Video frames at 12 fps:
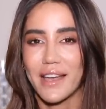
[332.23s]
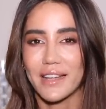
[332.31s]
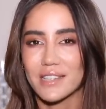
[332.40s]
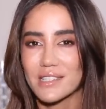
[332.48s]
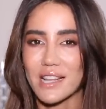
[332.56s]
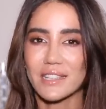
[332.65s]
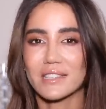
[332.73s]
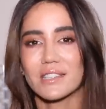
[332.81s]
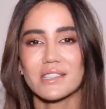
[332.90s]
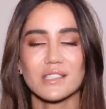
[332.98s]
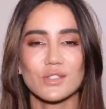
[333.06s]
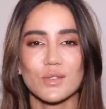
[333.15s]
And it's like
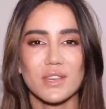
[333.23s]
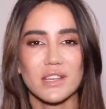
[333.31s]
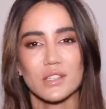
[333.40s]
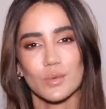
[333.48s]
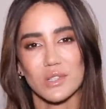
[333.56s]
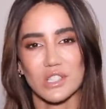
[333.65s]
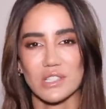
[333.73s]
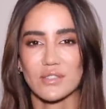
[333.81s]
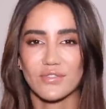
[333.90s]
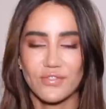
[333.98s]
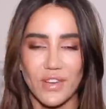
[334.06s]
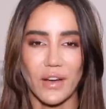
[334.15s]
these 2 years were
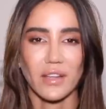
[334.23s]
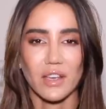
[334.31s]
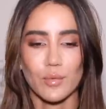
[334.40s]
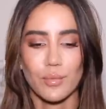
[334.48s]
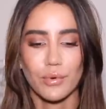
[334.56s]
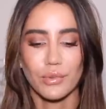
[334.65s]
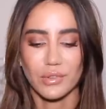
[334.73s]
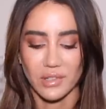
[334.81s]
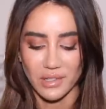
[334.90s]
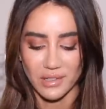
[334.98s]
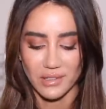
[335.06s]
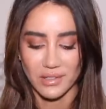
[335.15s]
just very
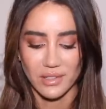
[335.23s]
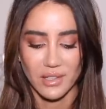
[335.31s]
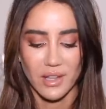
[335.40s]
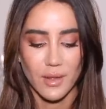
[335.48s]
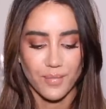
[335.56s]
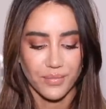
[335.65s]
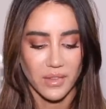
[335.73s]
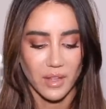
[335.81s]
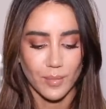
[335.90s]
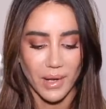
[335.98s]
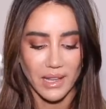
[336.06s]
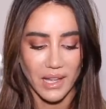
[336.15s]
important
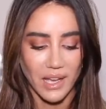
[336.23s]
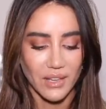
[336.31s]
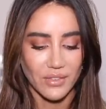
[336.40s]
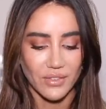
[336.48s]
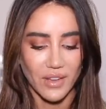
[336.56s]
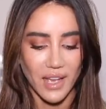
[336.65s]
in my life.